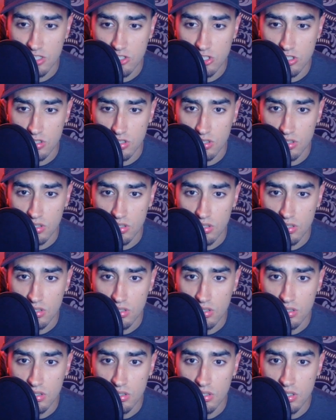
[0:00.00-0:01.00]
her.
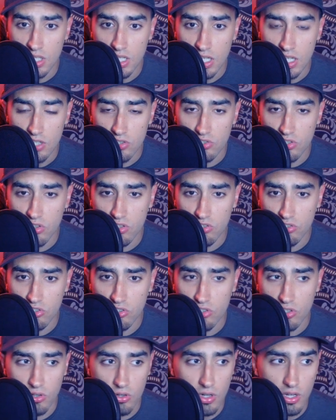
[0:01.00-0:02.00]
So this
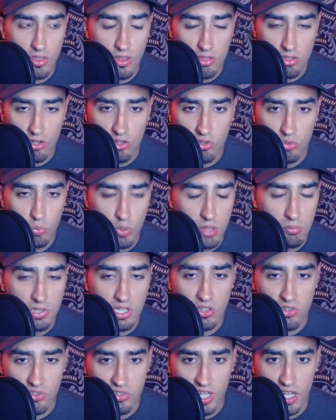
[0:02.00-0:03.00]
story that this woman is
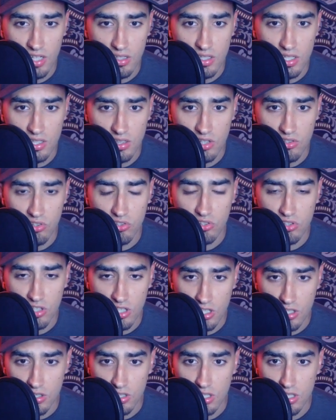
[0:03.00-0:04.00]
telling, this is
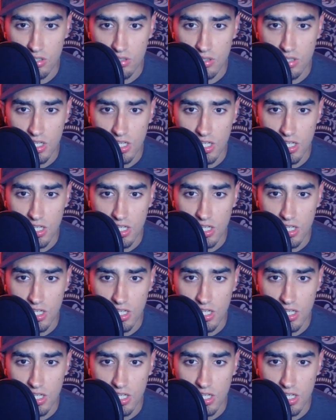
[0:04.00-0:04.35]
clearly